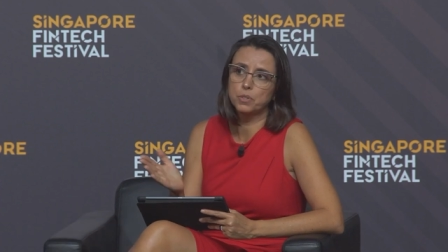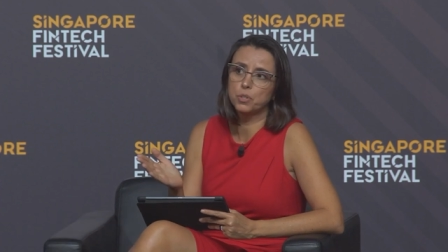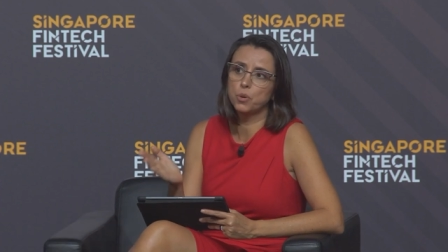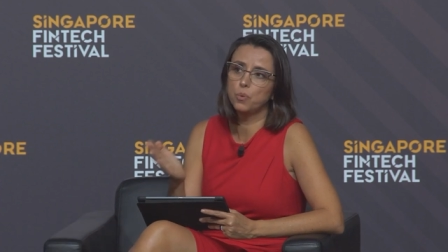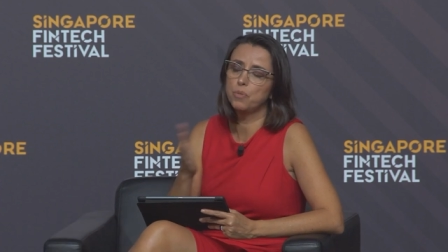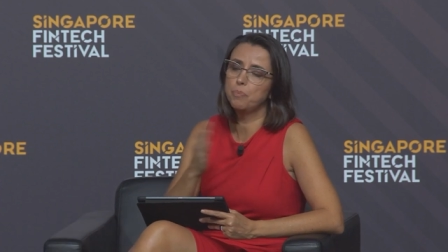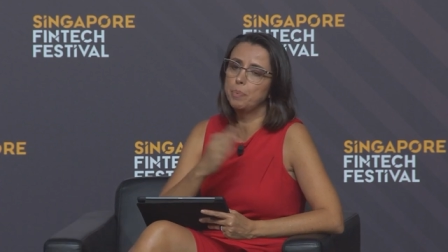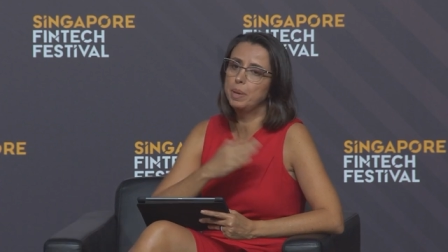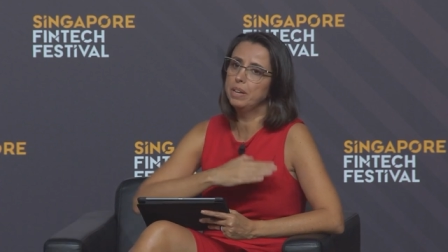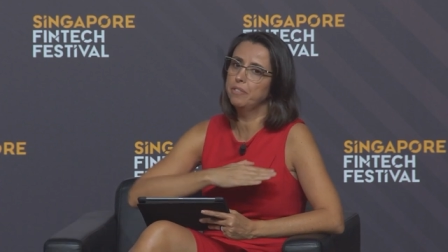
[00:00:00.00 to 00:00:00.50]
So
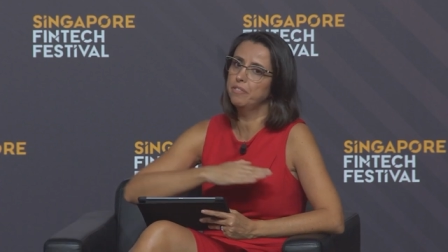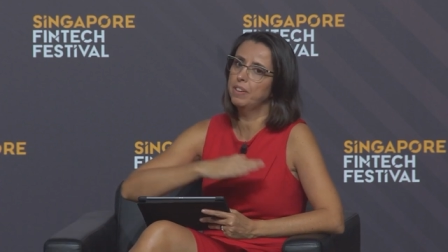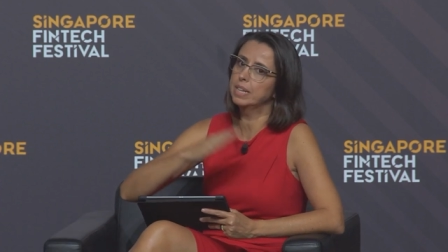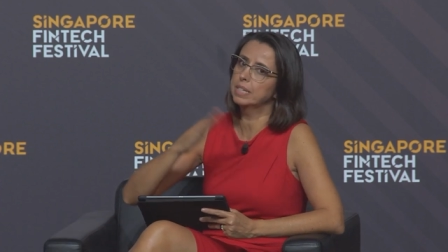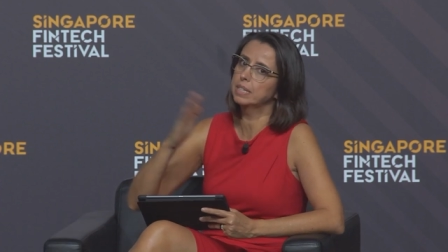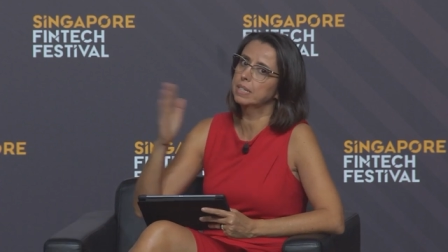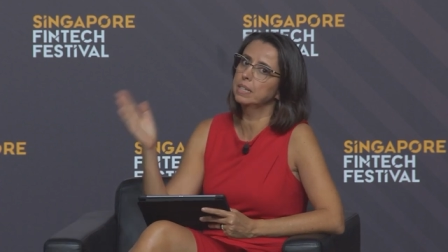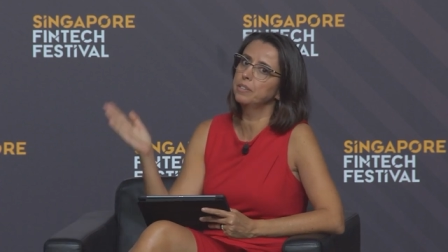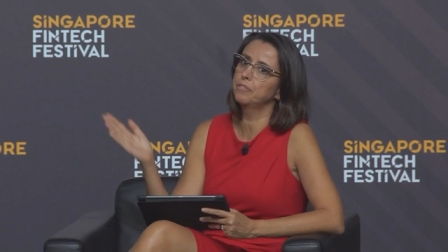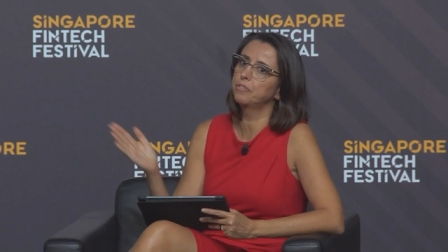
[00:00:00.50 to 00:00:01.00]
we've been
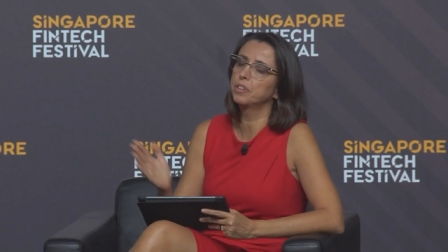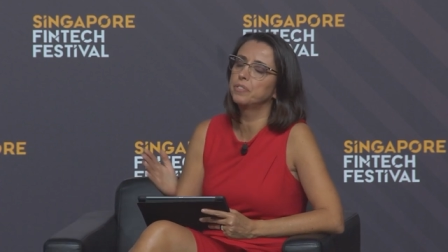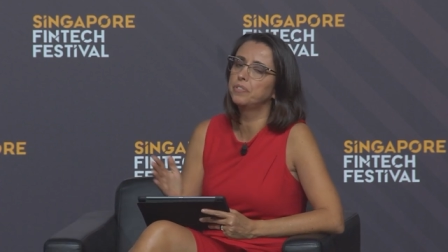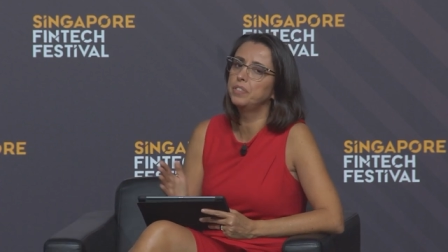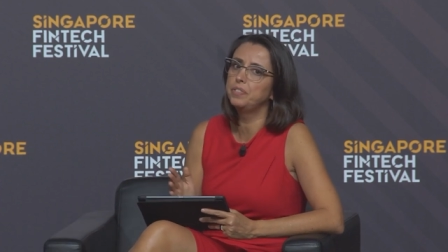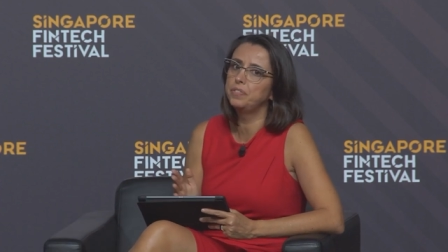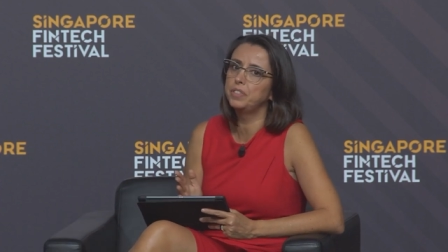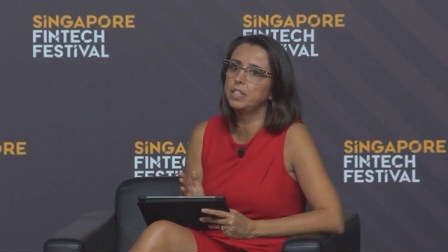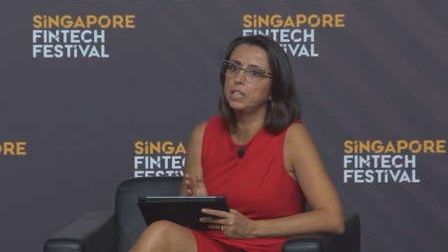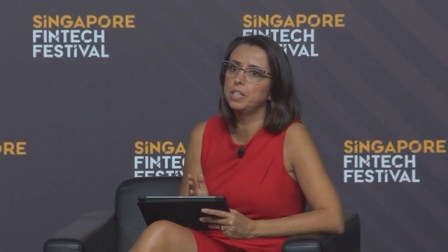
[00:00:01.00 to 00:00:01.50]
investing for
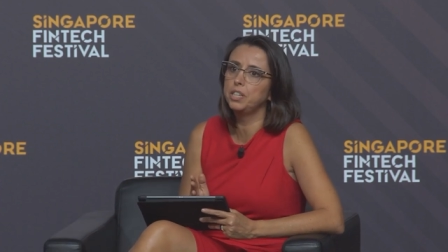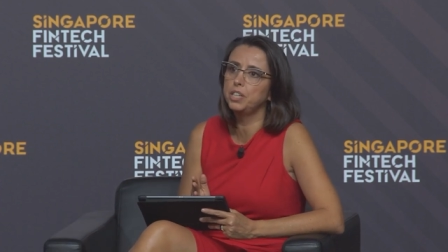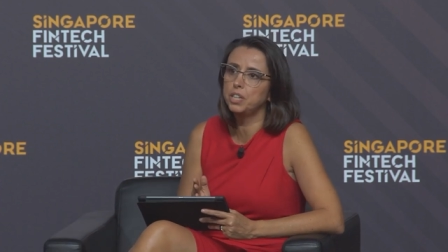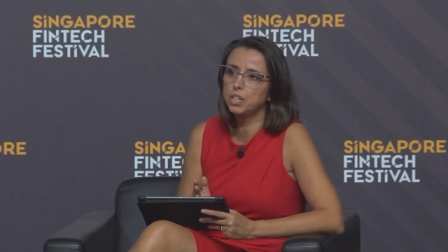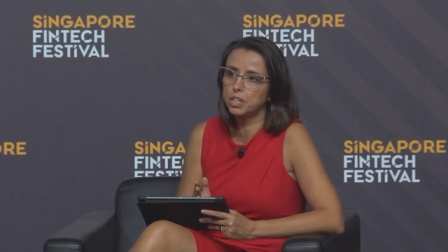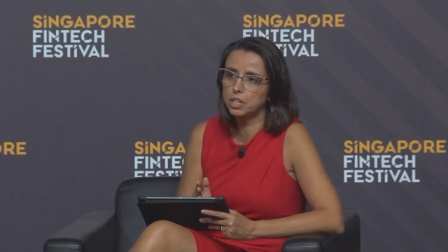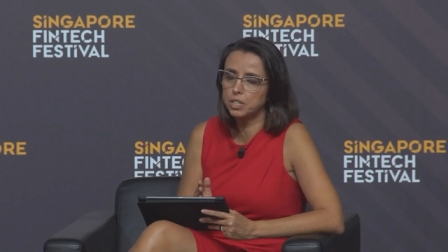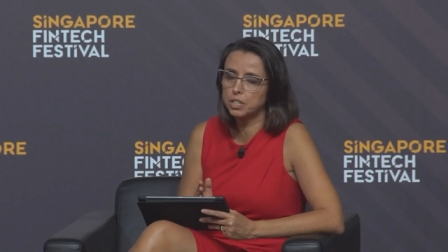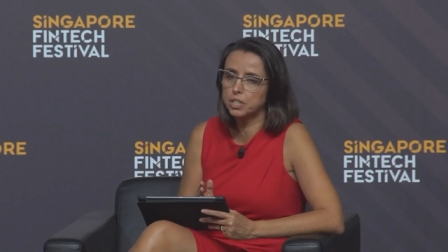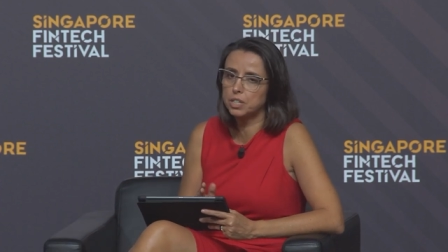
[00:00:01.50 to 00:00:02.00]
15
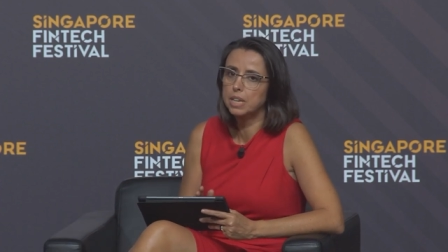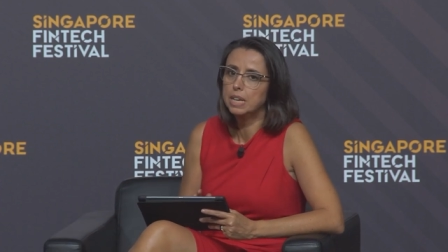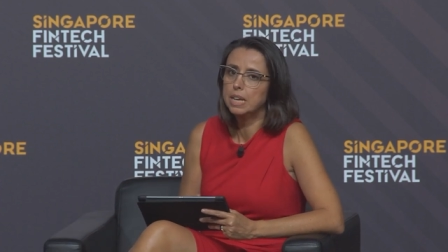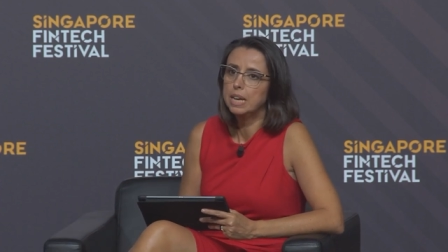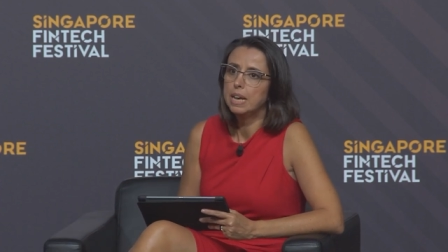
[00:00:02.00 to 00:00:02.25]
years.